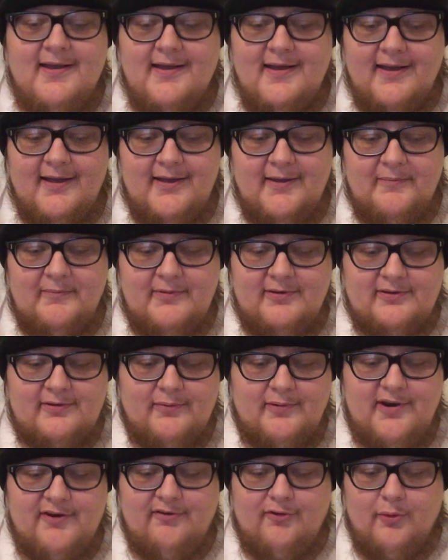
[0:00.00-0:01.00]
Um, it's a
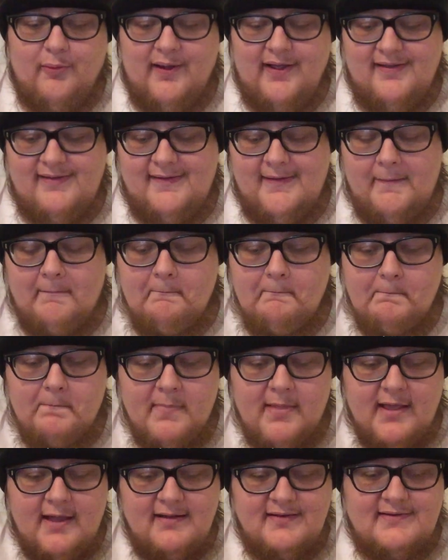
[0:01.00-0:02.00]
wonderful way to,
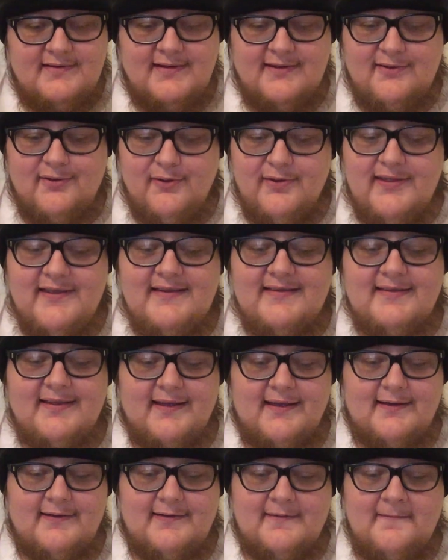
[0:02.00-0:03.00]
to do these
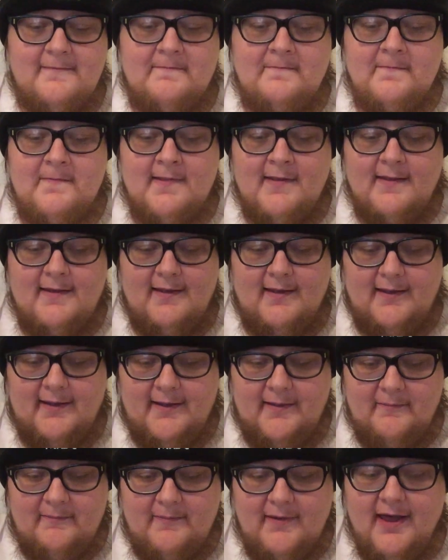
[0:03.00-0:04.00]
things.
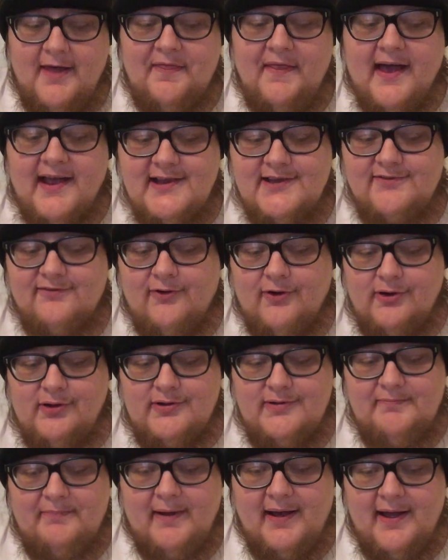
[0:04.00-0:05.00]
Um, and that's
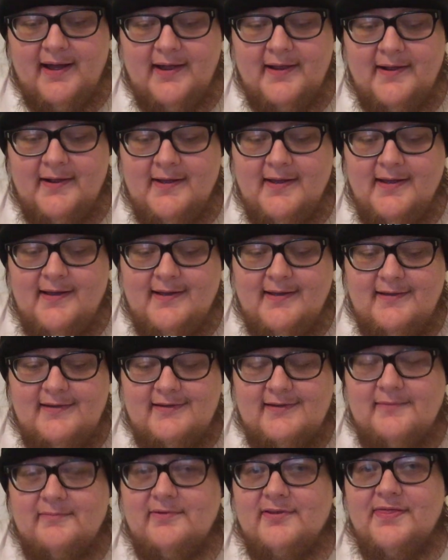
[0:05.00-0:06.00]
followed by
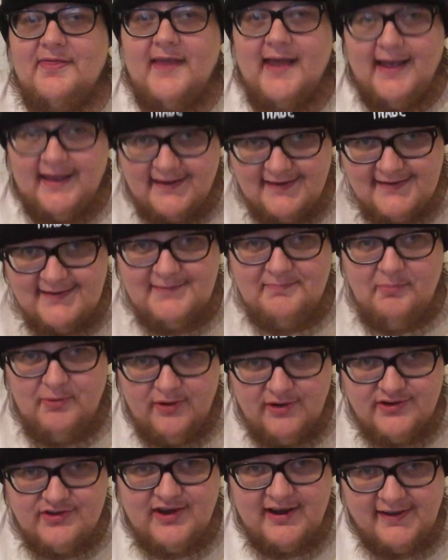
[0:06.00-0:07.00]
something that is
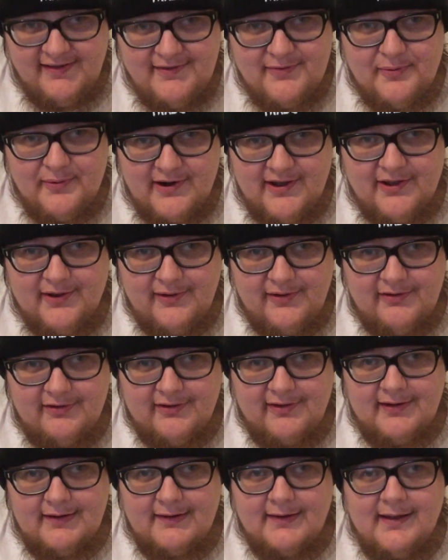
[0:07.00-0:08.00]
more gentle and
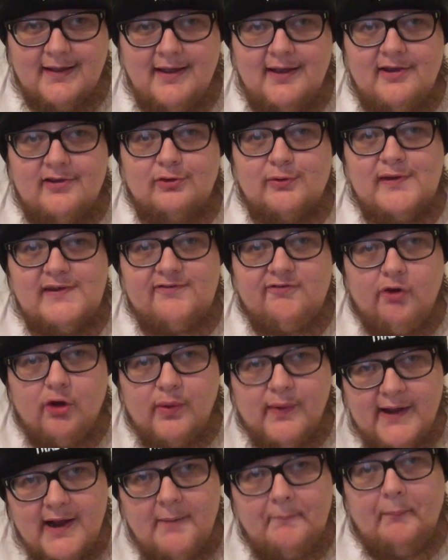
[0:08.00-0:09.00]
acoustic. So he's
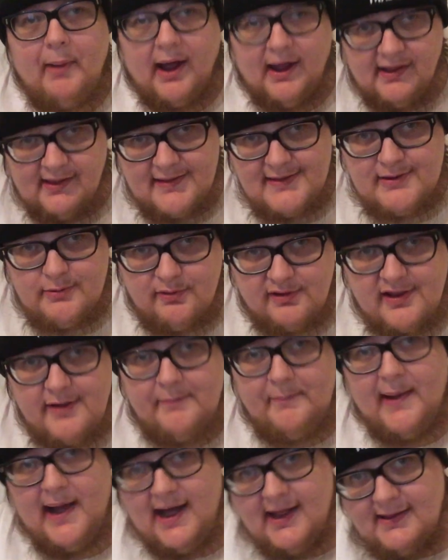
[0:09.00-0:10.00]
following a ballad with a
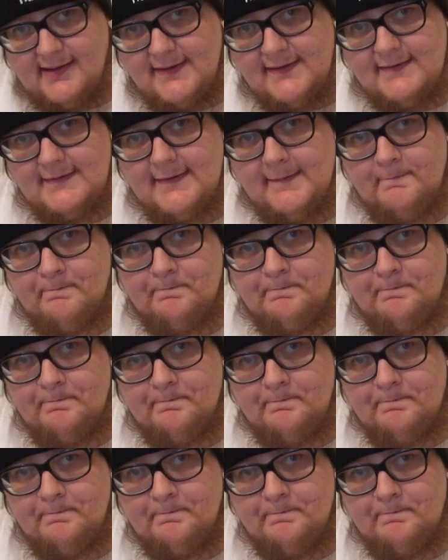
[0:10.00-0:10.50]
ballad,